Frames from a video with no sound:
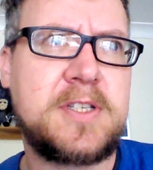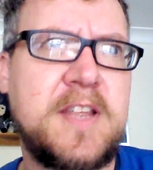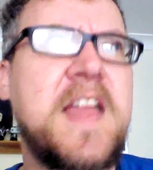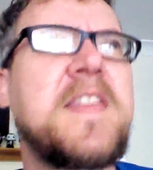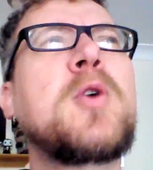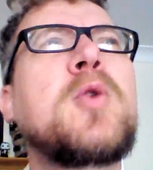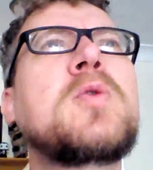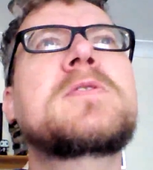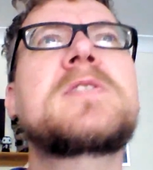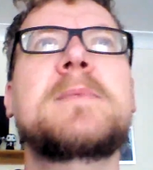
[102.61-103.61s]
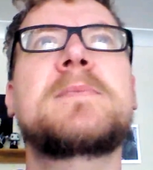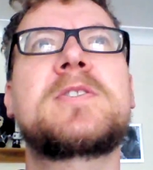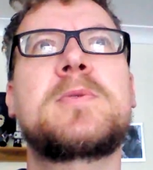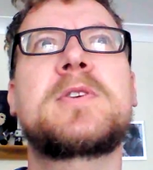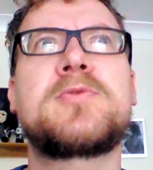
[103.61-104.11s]
And then they all seem
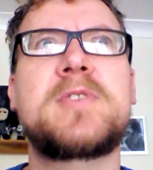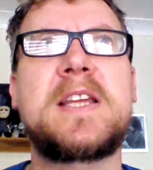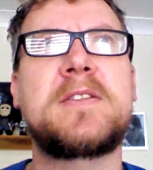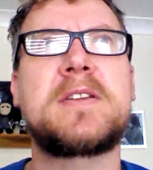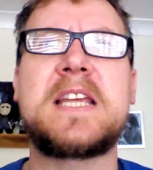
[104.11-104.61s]
to agree that